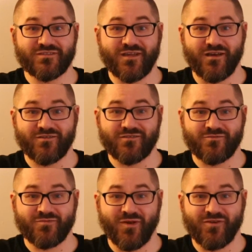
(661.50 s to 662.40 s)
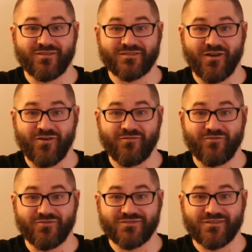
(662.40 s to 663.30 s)

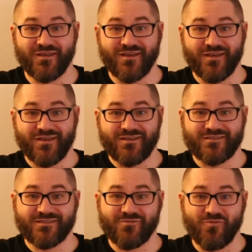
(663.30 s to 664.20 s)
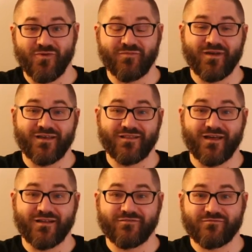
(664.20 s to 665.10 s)
carnivals, because they were run by a
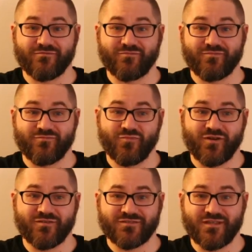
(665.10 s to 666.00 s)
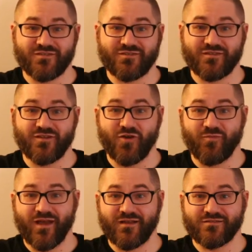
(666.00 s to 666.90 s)
lot of what are essentially
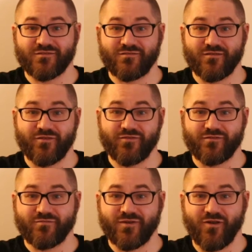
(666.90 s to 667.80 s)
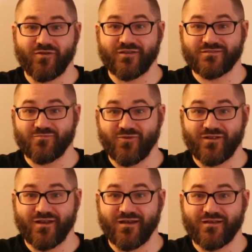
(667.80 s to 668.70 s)
nomads or other carnies and
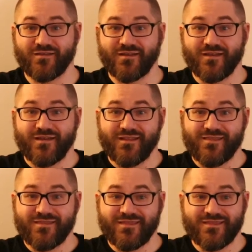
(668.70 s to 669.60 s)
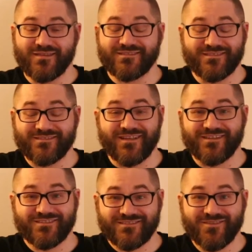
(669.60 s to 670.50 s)
whatnot. This is
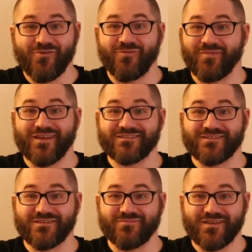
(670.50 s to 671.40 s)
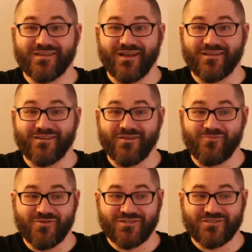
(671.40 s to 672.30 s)
like so amazing to me. I
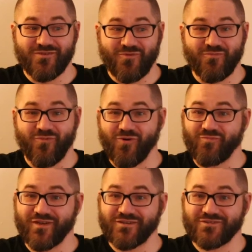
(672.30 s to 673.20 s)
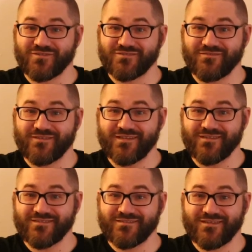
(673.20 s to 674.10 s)
wish there were more pictures of these.